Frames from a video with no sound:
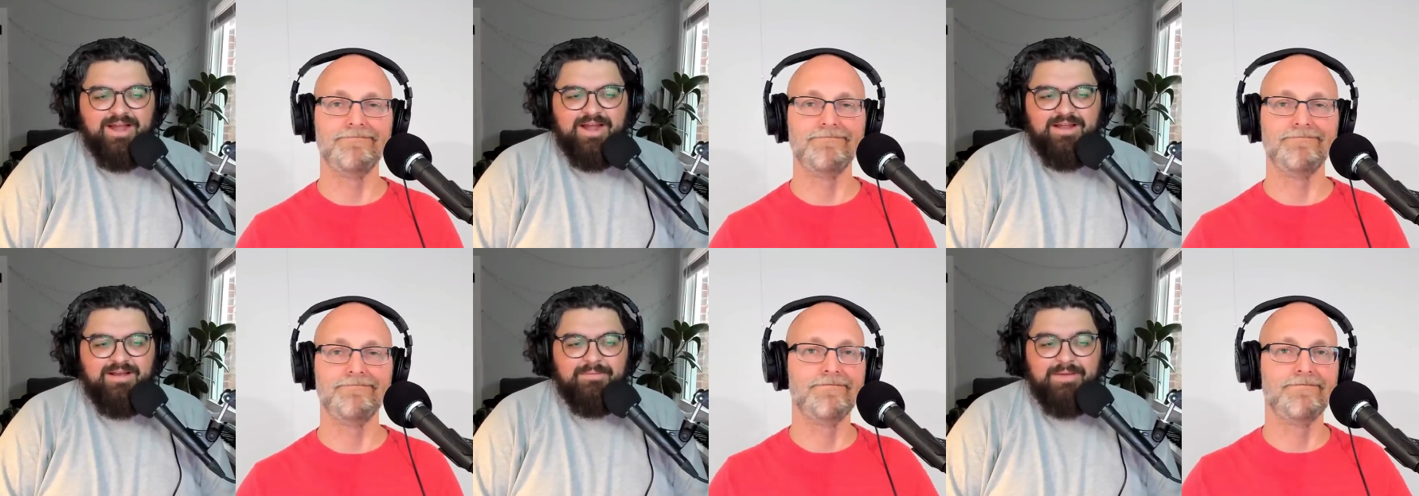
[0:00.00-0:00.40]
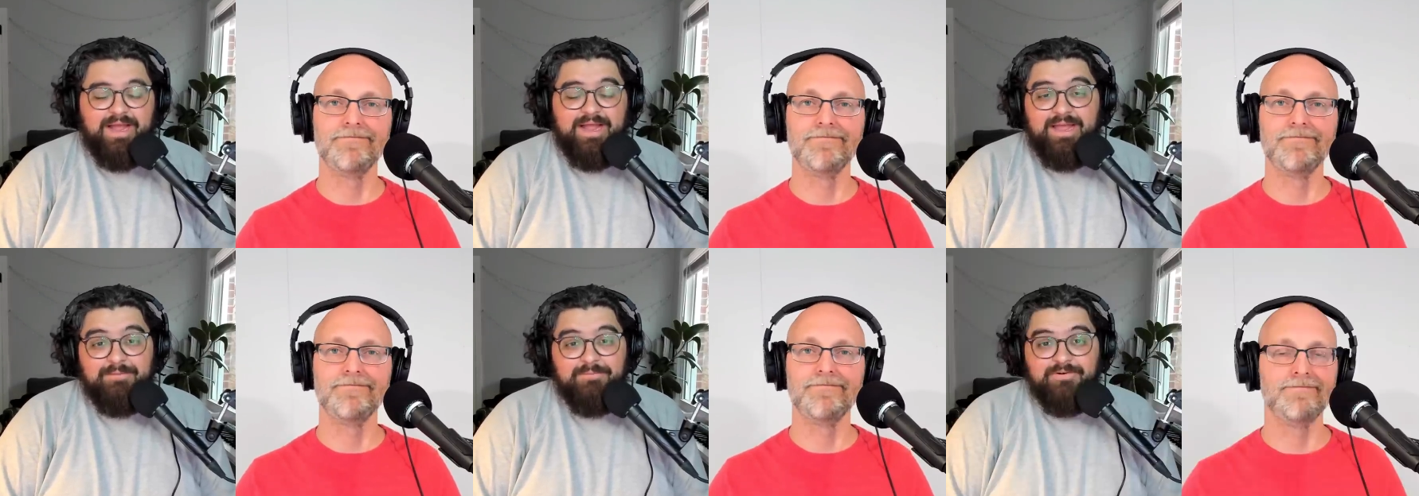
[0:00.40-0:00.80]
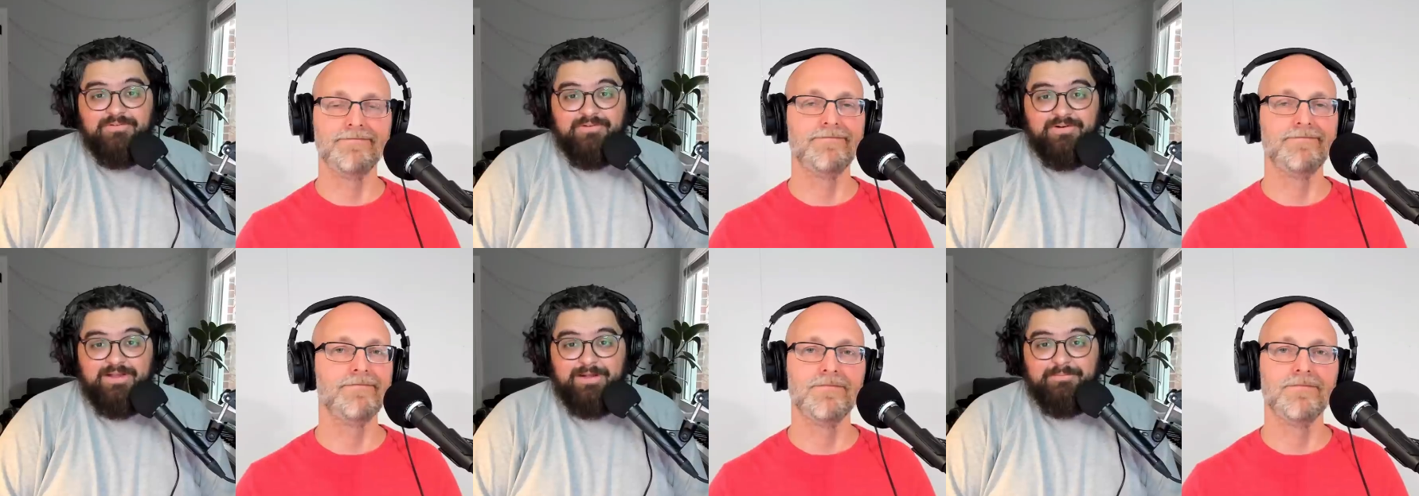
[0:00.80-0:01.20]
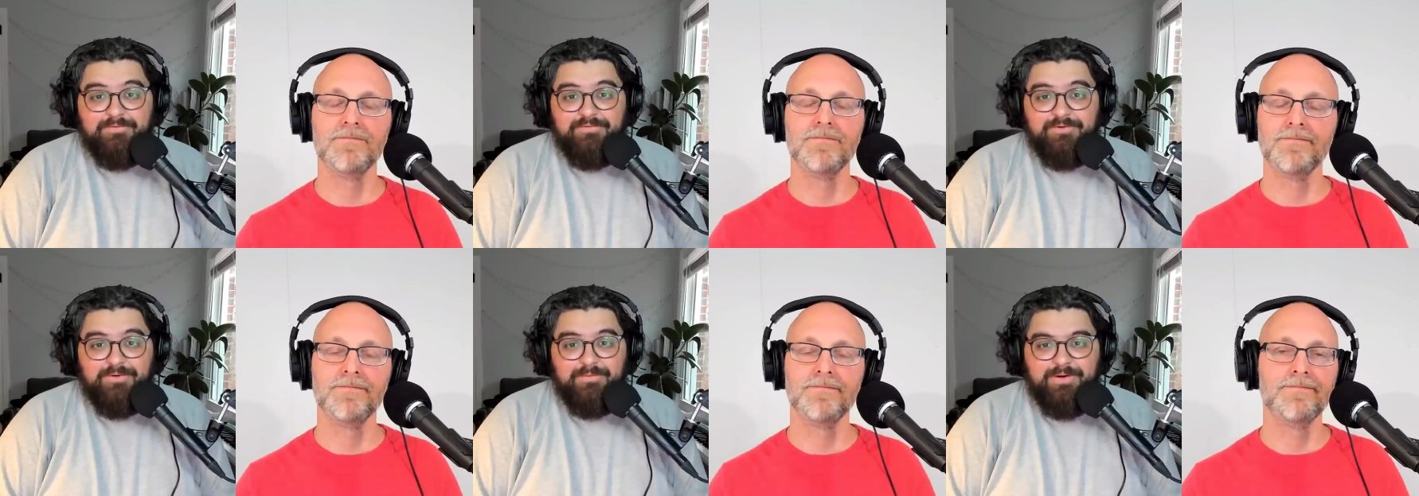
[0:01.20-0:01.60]
Speaker 1: I had Personal
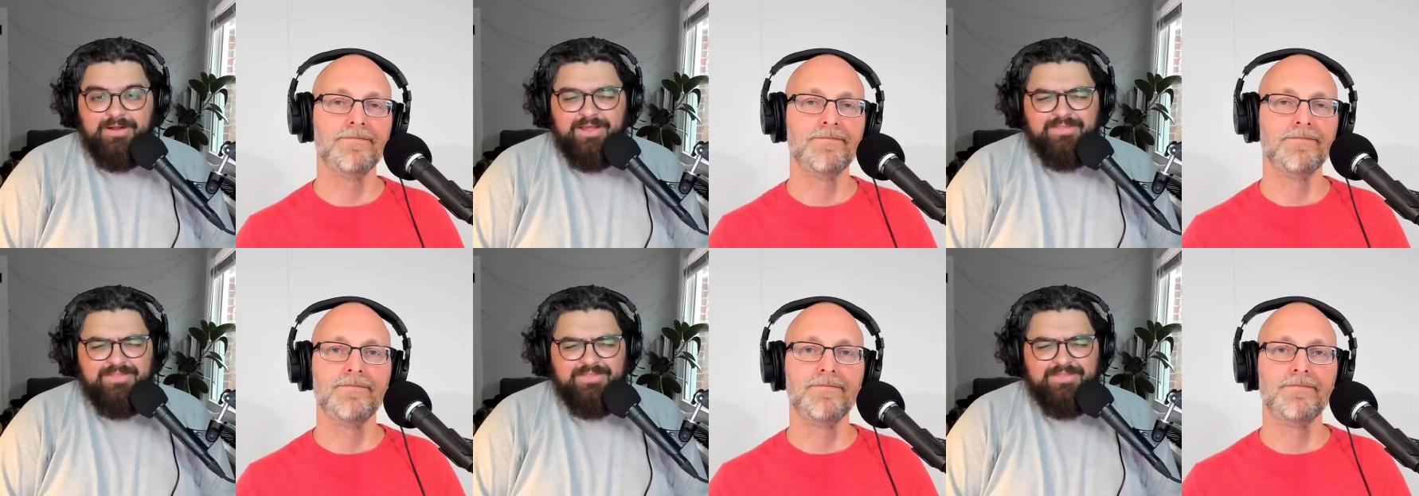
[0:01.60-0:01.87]
Capital for a while.